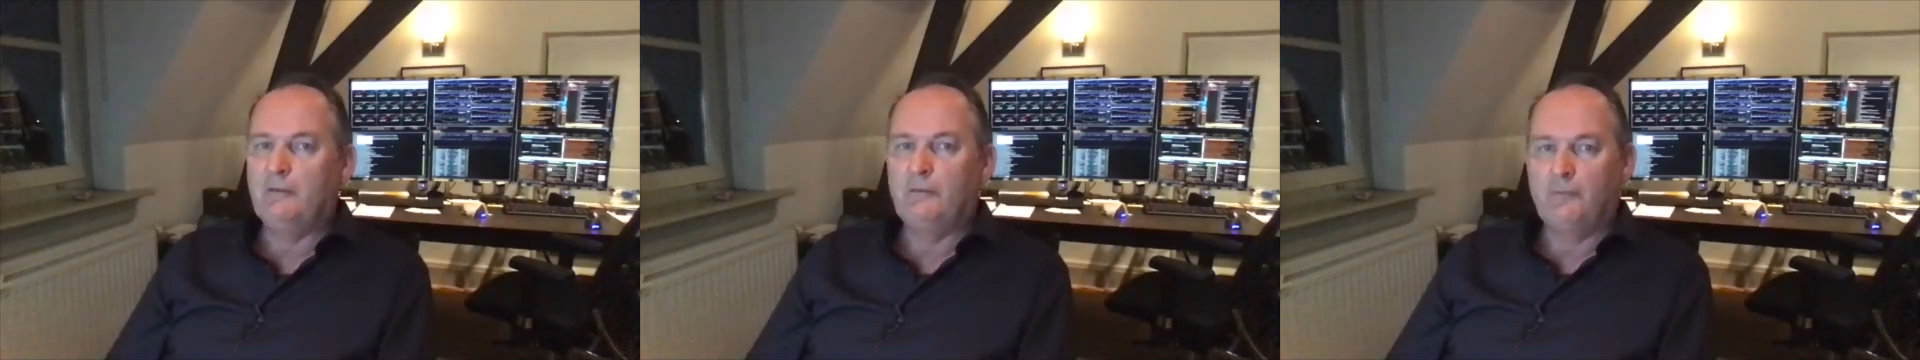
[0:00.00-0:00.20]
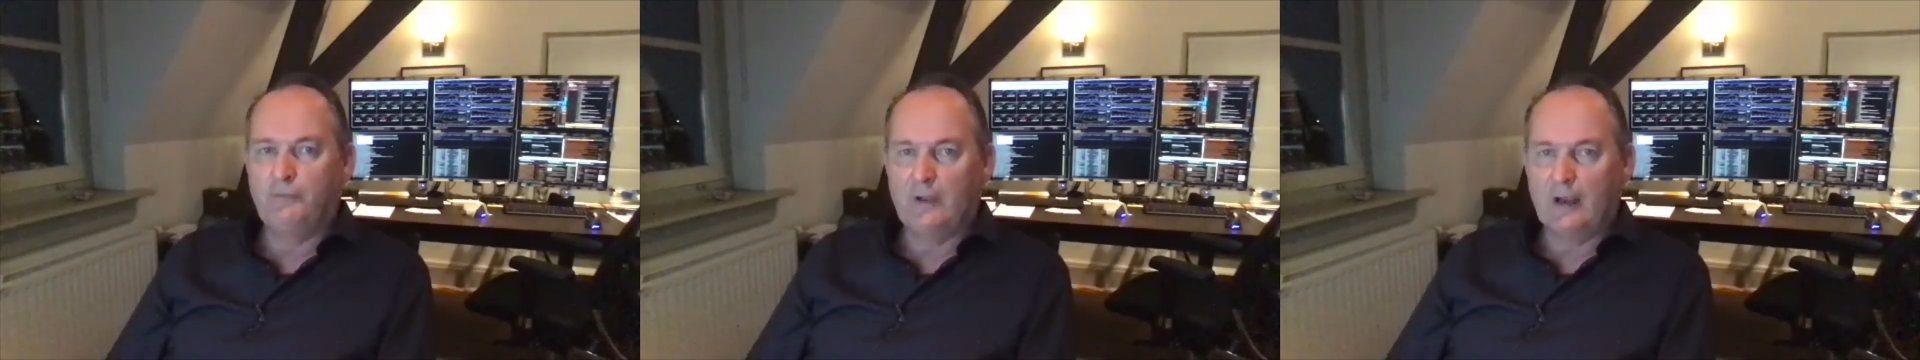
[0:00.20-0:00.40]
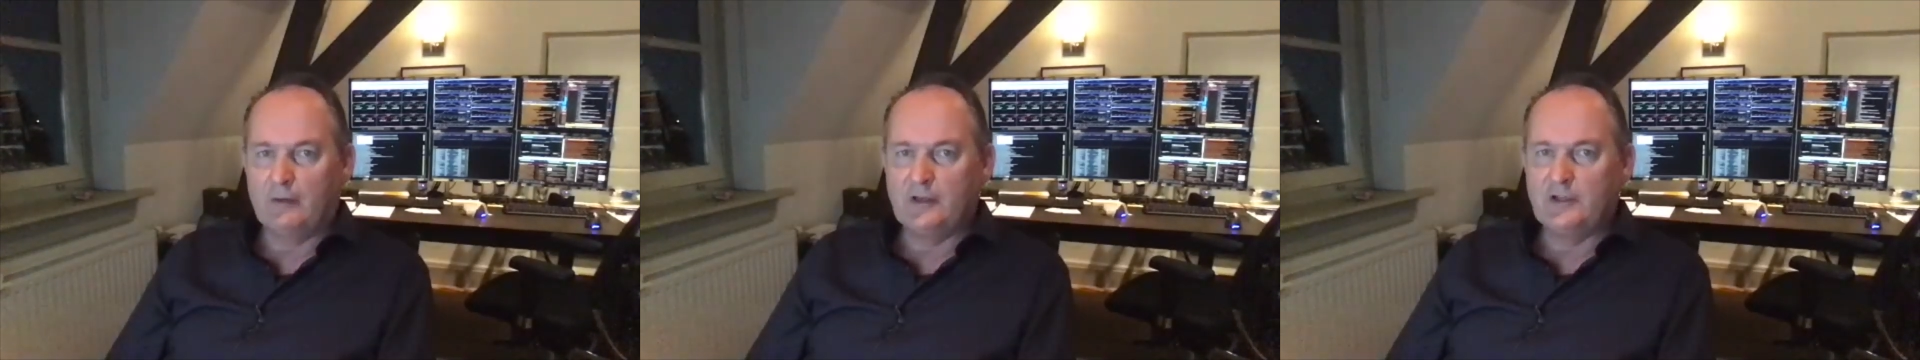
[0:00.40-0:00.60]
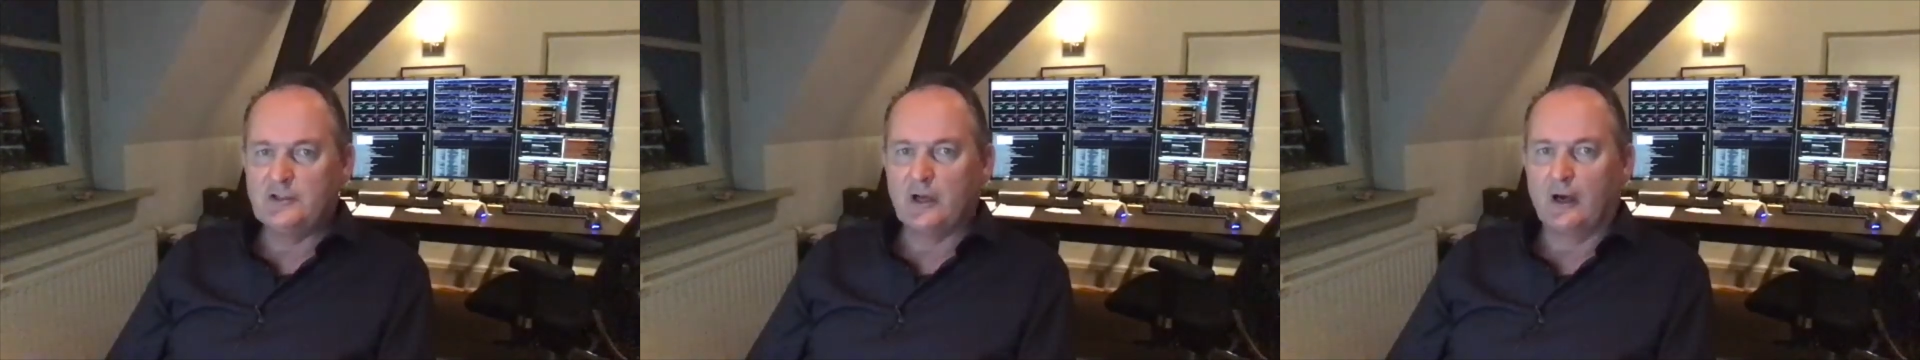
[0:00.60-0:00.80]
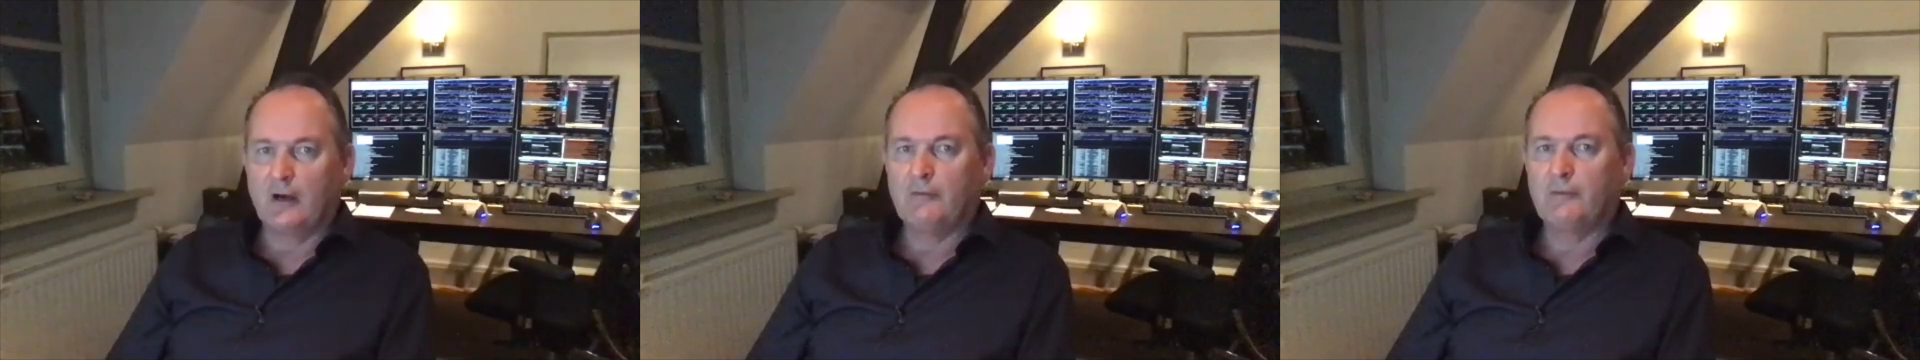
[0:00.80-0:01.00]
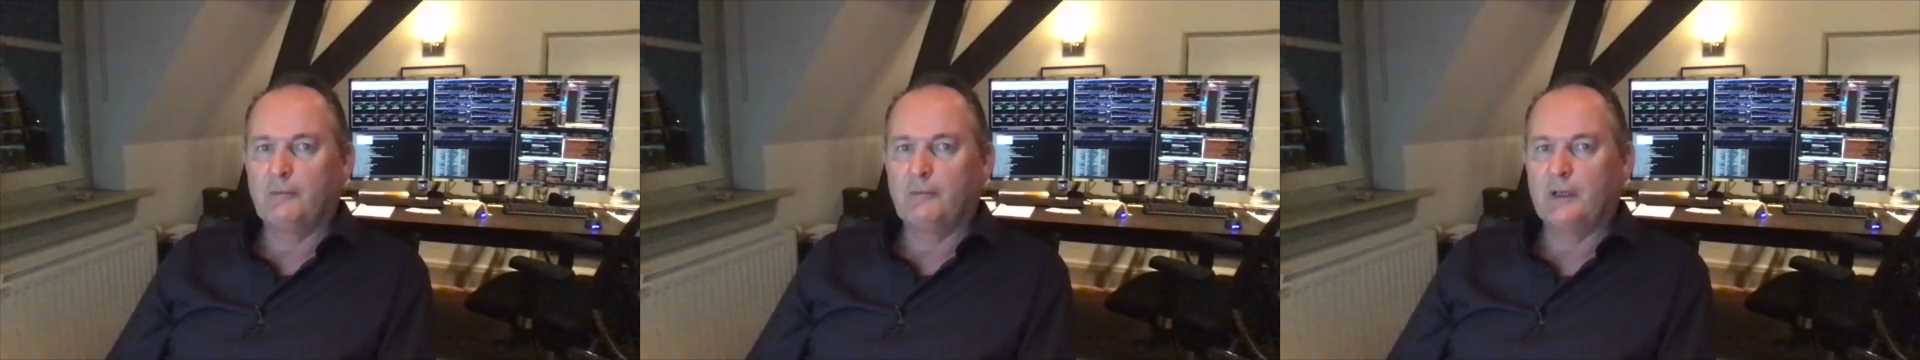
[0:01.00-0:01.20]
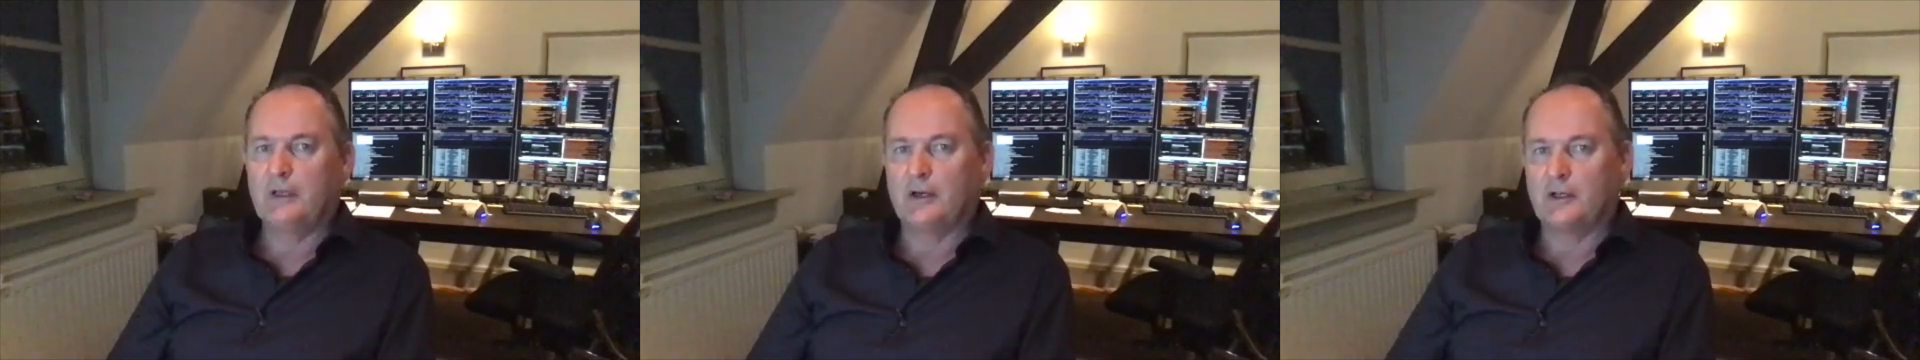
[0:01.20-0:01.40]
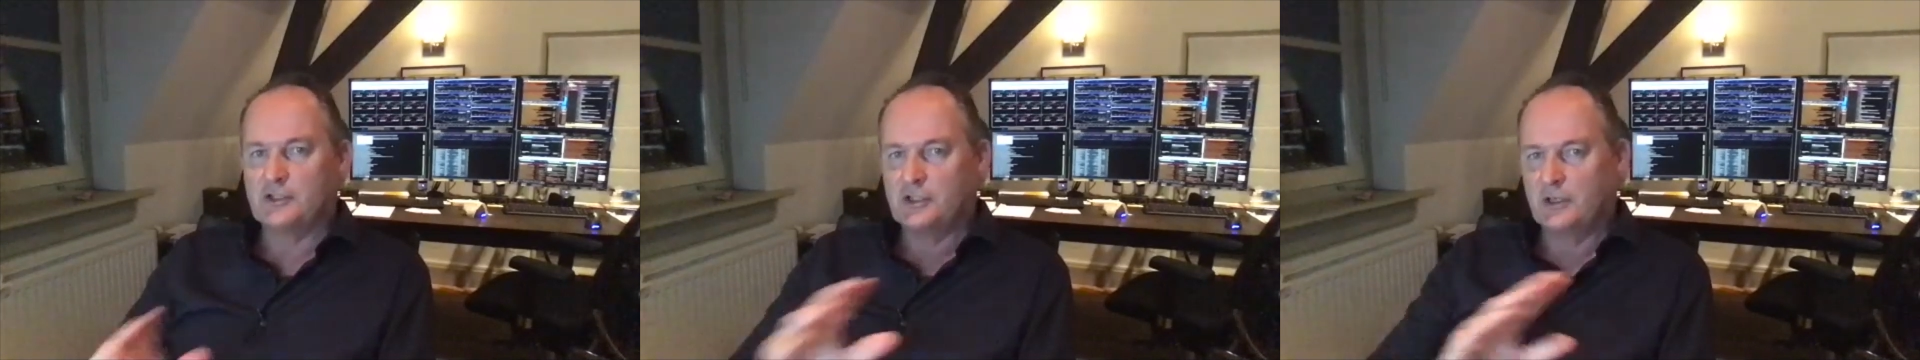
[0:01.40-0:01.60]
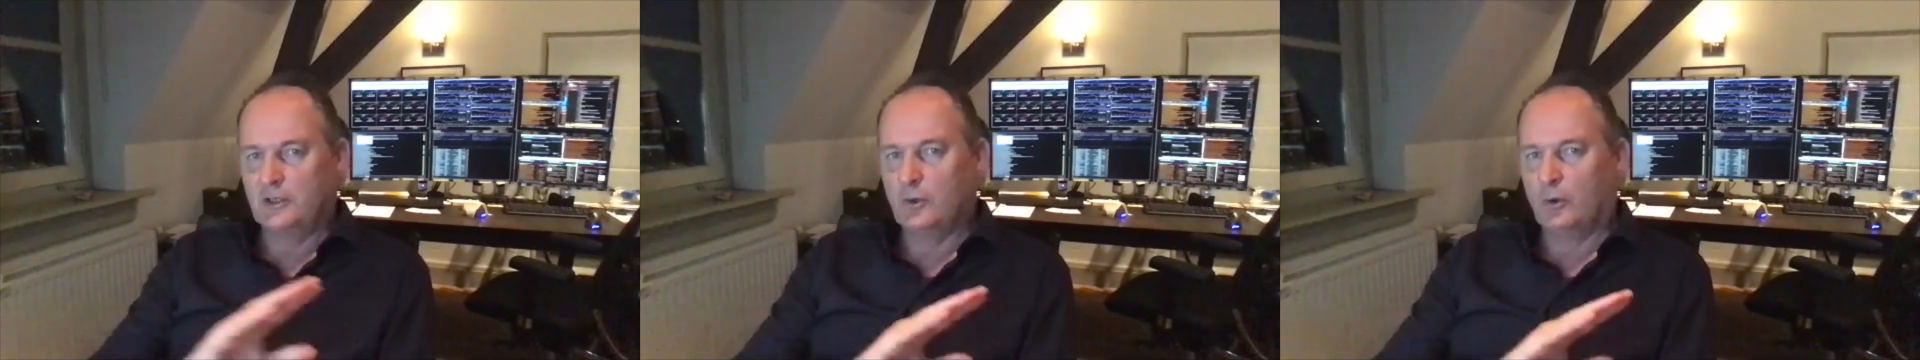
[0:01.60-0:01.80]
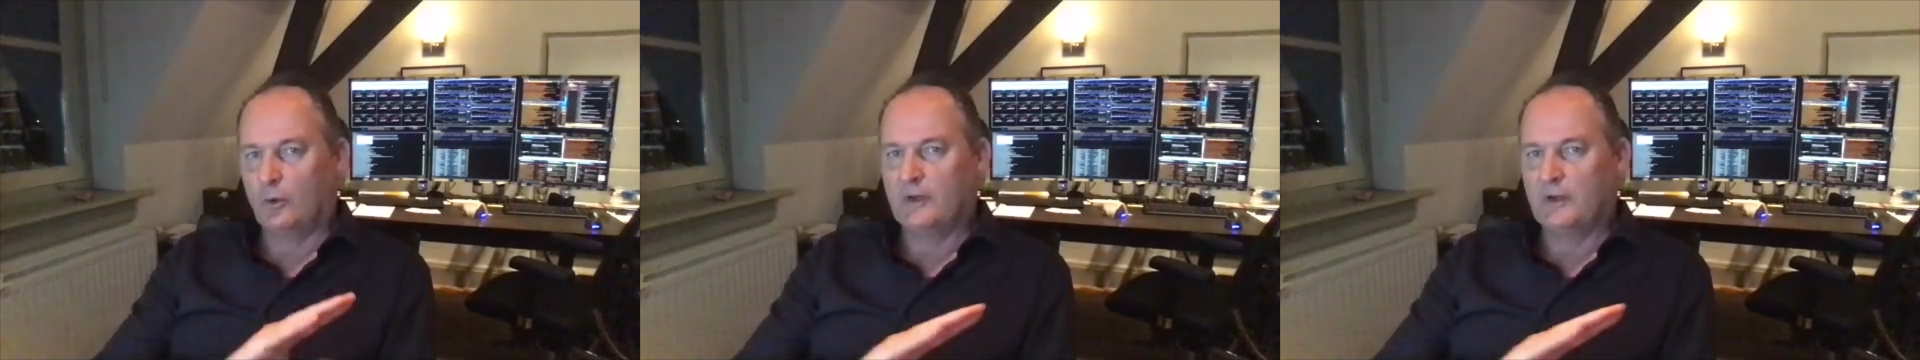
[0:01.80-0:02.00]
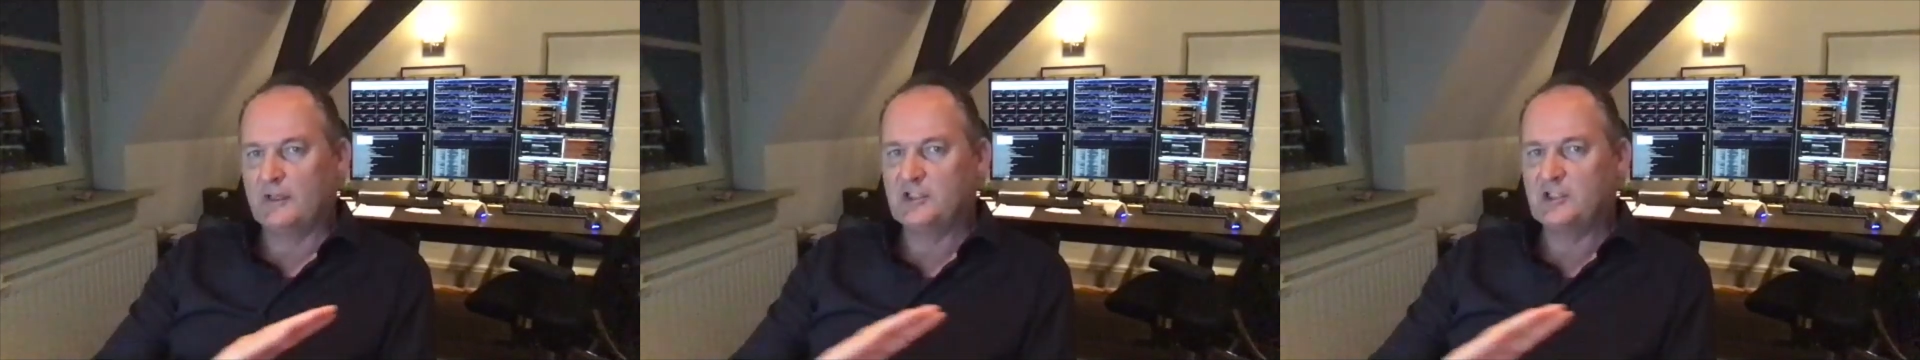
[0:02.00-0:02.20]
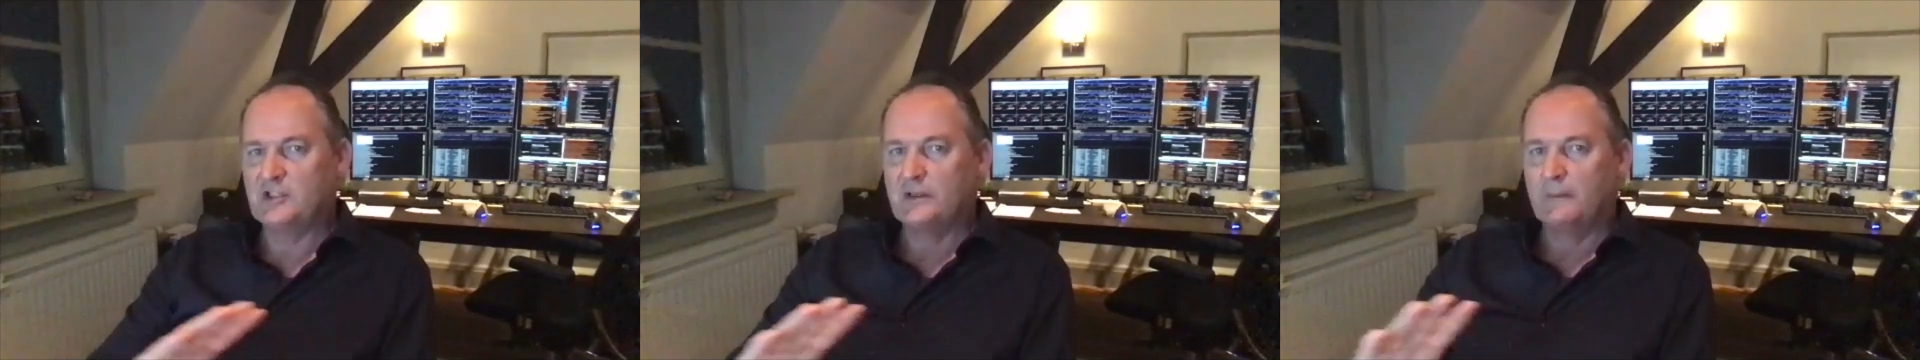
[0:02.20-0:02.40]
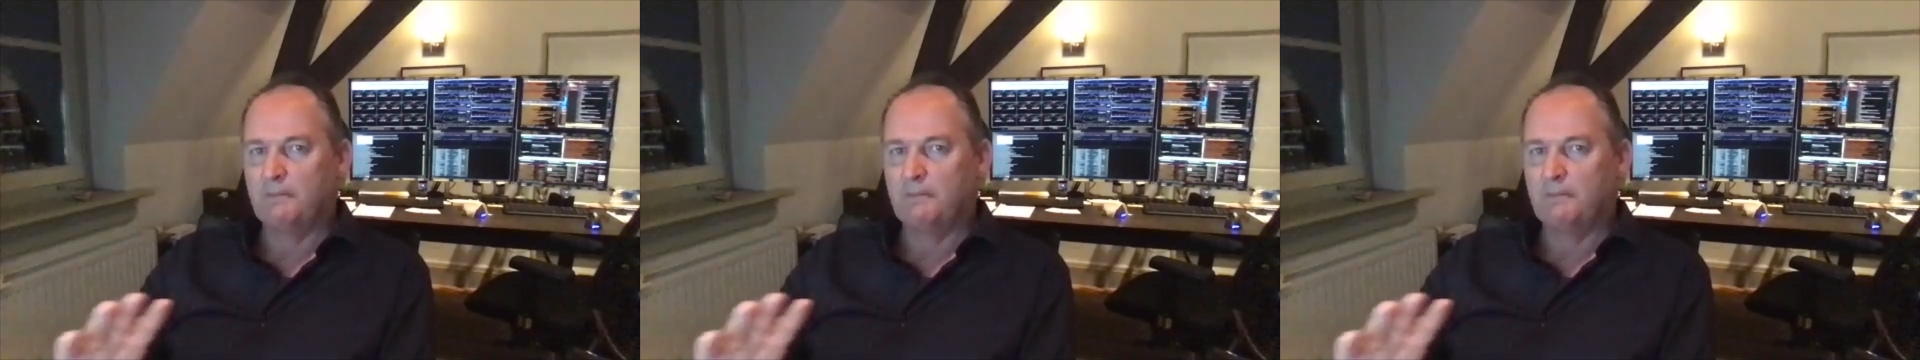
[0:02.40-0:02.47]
very tough, because you always,